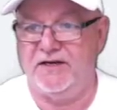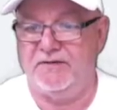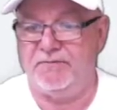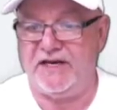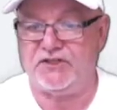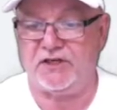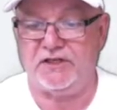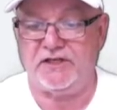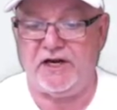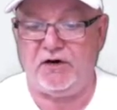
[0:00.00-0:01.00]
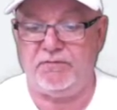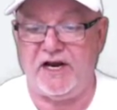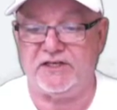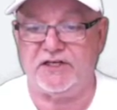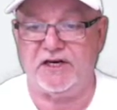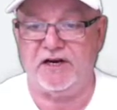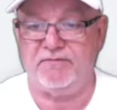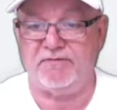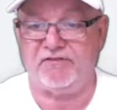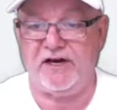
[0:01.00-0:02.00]
basically, they help guys get
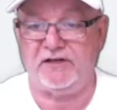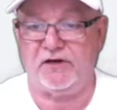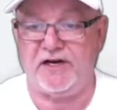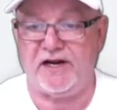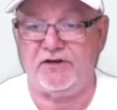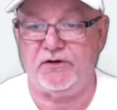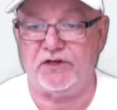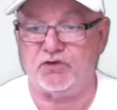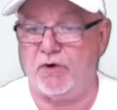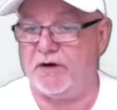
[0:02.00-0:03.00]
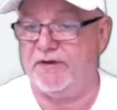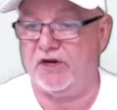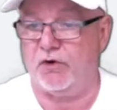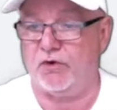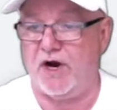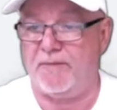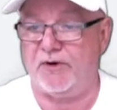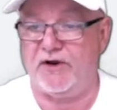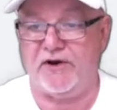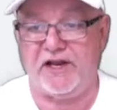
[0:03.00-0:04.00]
government freight, learn how to do this. Want to be an
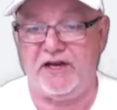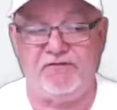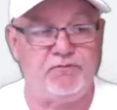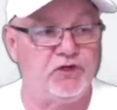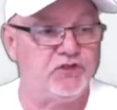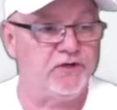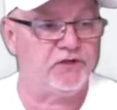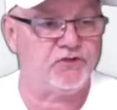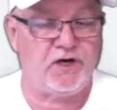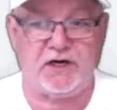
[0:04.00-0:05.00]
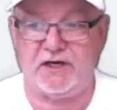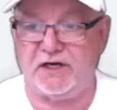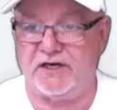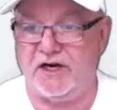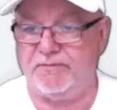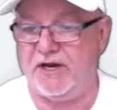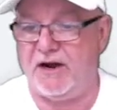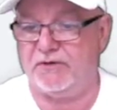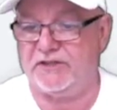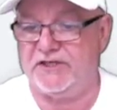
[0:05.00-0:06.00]
owner-operator? He can even put you in a truck. He can help you
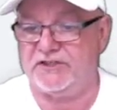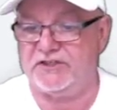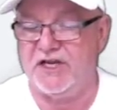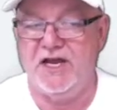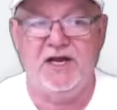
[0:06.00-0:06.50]
out with leases.